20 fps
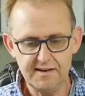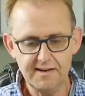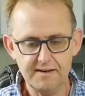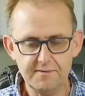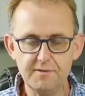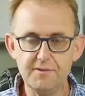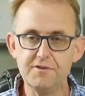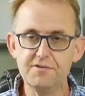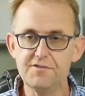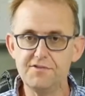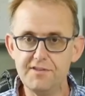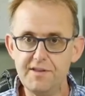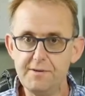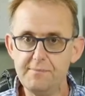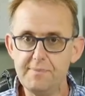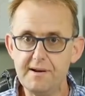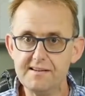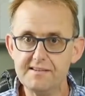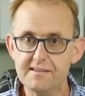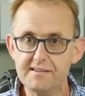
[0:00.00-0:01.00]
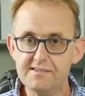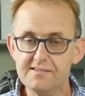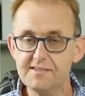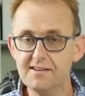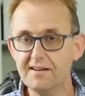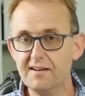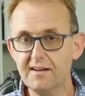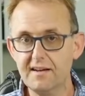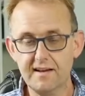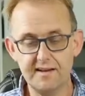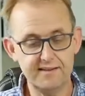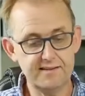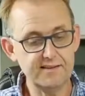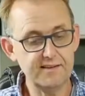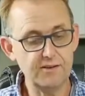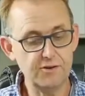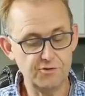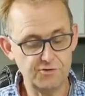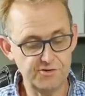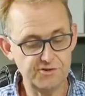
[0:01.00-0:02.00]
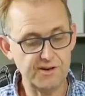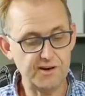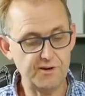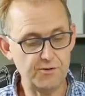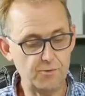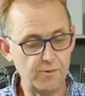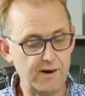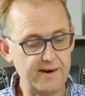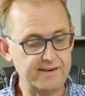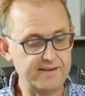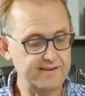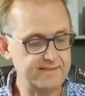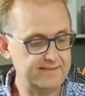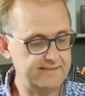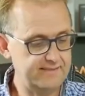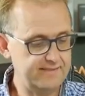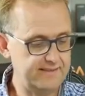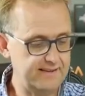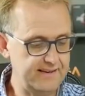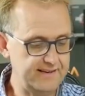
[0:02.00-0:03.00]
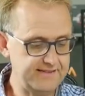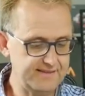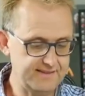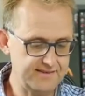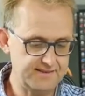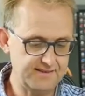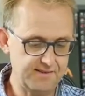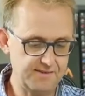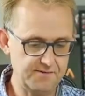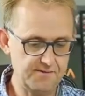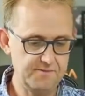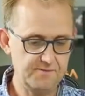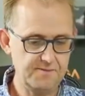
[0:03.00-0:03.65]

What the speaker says: But with thin bezels, it looks quite decent. So,